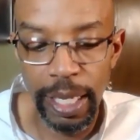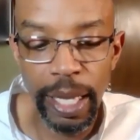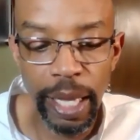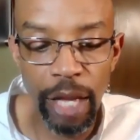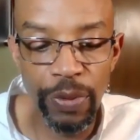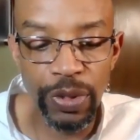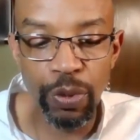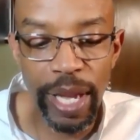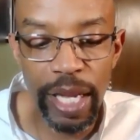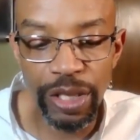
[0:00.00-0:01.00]
He was
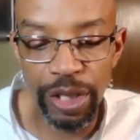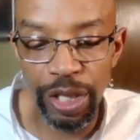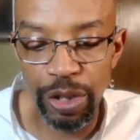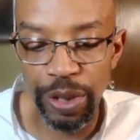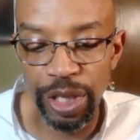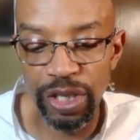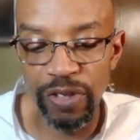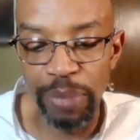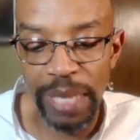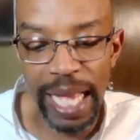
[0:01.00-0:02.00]
raised in a tradition
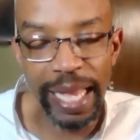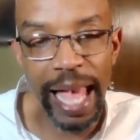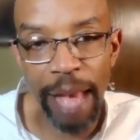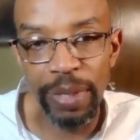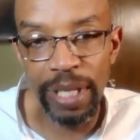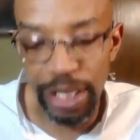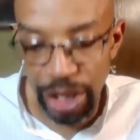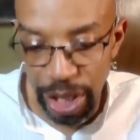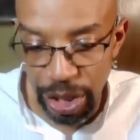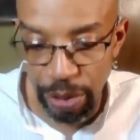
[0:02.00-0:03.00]
of Black
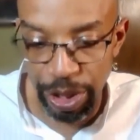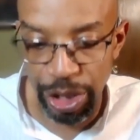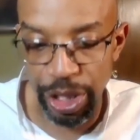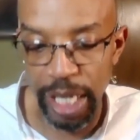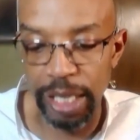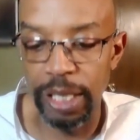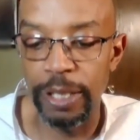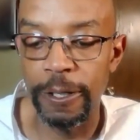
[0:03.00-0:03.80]
abolitionist Christianity,